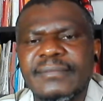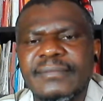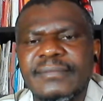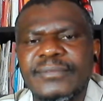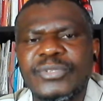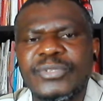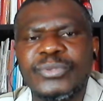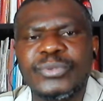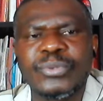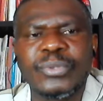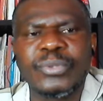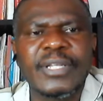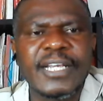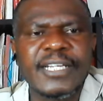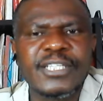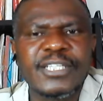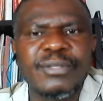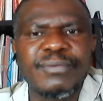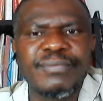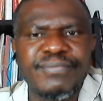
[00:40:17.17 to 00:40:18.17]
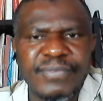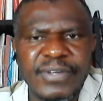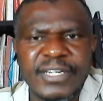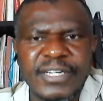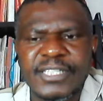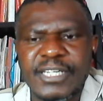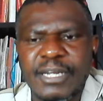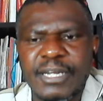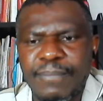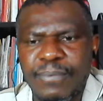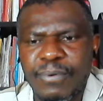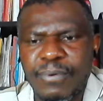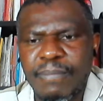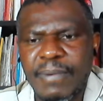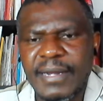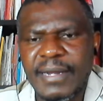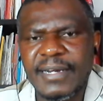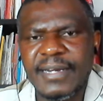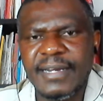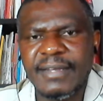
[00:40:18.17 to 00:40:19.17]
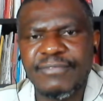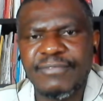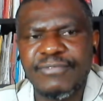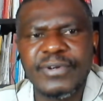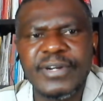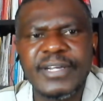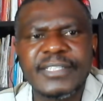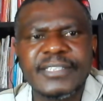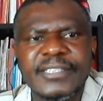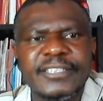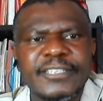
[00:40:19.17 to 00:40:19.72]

And so that's the facta probanda for us.